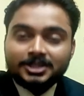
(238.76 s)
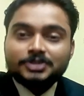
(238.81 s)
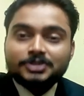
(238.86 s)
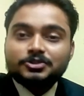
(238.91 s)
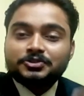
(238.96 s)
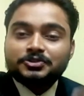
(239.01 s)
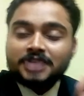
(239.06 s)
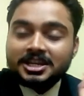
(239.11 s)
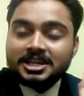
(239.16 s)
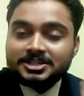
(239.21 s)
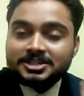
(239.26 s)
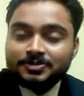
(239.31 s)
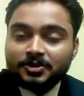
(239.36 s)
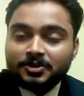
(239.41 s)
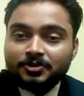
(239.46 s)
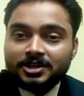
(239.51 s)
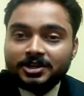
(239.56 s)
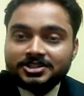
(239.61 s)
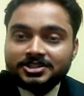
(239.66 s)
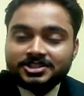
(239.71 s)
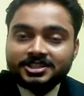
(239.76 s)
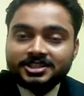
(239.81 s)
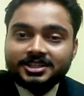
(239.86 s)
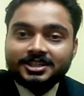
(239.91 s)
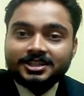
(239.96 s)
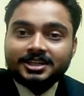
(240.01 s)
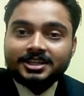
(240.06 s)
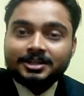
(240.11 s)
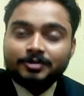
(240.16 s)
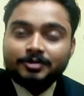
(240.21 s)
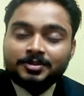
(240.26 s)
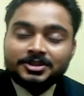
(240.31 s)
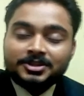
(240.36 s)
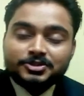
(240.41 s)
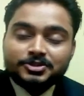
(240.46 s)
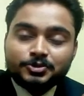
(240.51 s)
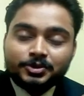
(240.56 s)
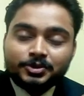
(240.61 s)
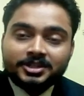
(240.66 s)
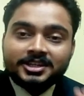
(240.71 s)
So thanks for watching and we'll
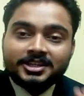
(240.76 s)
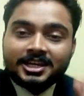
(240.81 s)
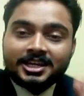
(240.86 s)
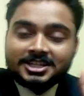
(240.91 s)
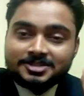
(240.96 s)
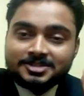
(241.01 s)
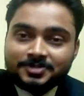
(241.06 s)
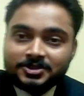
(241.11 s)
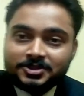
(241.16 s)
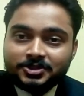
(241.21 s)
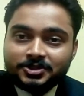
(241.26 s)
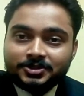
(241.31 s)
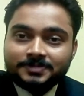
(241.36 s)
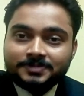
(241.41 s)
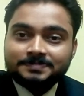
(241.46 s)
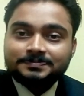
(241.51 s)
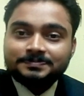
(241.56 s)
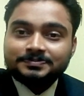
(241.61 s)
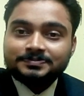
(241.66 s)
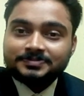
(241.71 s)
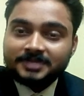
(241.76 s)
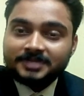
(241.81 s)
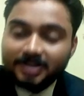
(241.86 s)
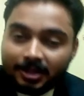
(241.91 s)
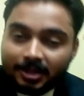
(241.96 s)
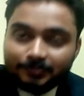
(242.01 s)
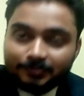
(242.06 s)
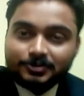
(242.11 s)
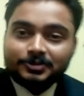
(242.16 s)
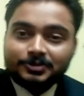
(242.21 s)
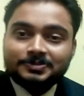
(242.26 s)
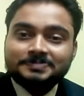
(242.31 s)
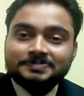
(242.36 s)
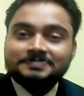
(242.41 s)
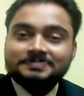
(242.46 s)
meet soon in next video. Love you.